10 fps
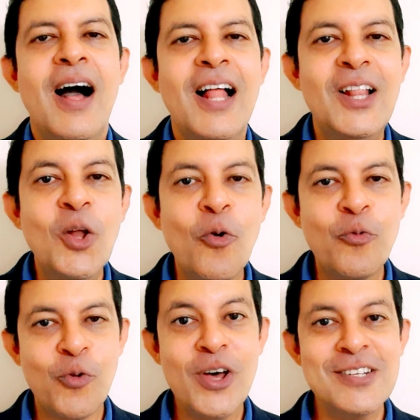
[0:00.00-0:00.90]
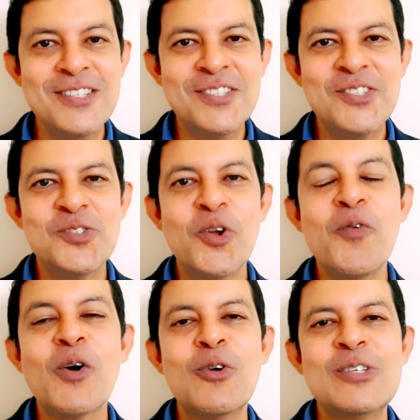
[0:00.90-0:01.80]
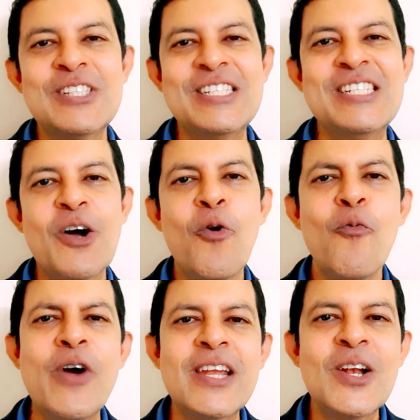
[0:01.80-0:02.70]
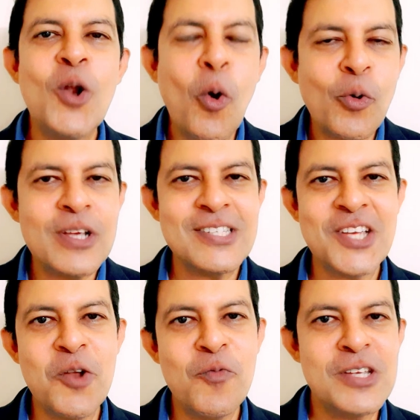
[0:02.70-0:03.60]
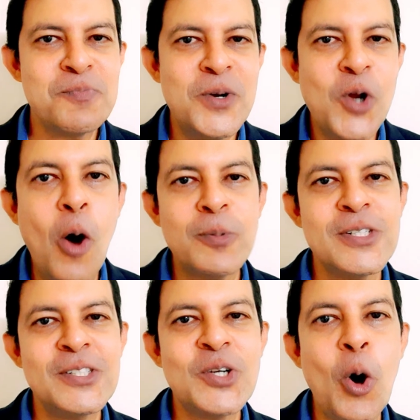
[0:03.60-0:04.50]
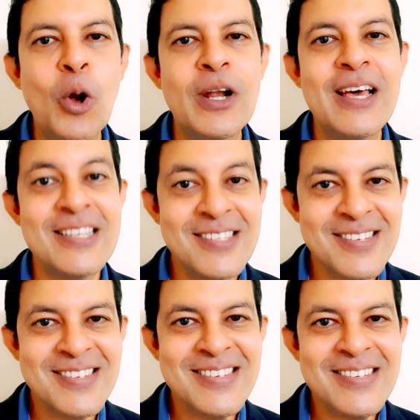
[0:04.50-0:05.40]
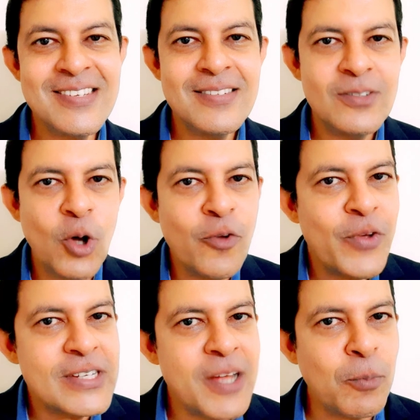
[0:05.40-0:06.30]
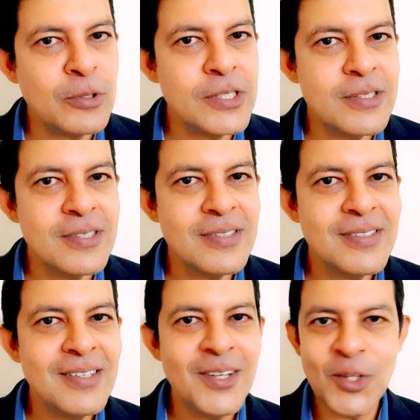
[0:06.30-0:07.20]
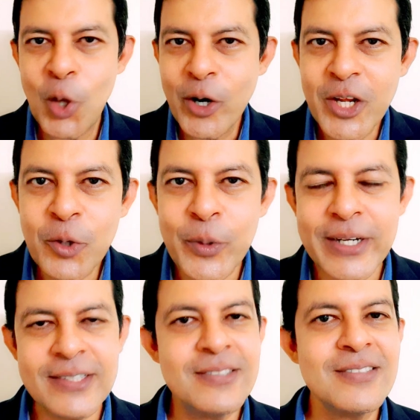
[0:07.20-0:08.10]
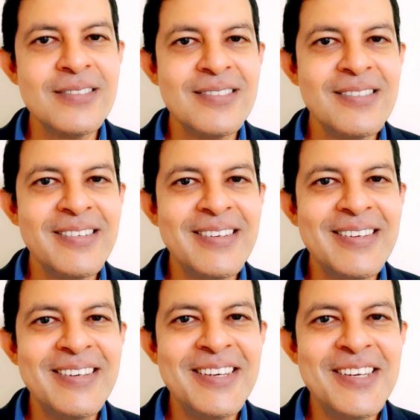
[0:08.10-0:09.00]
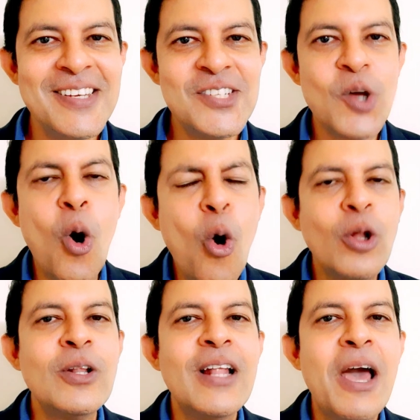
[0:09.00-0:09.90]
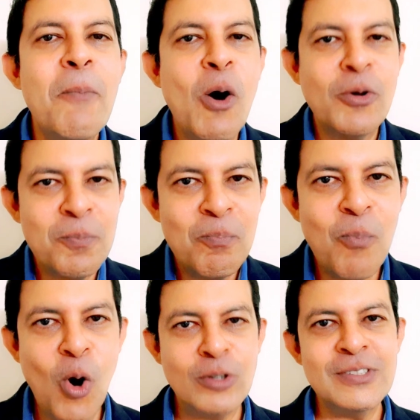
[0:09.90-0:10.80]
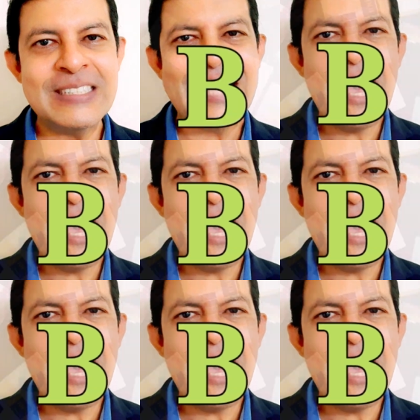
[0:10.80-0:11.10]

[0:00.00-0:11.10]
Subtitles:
Hello friend, today we are going to see a very low risk investment option called as not fixed deposits, not equities. It's all about bonds.